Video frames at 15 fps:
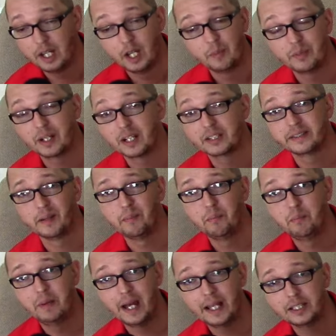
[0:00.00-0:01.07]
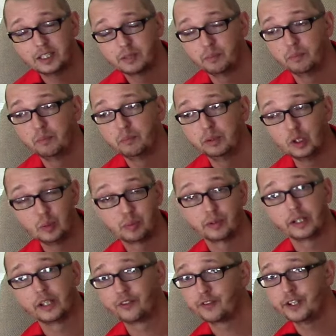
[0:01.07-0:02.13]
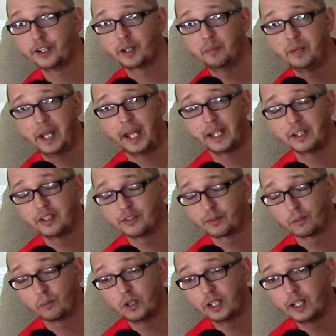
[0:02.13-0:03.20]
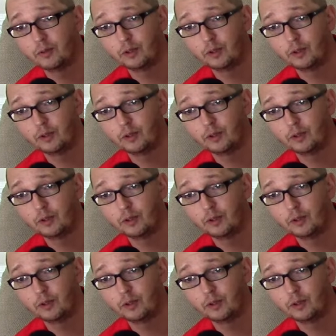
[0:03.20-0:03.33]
because the best blueprints for your companions really,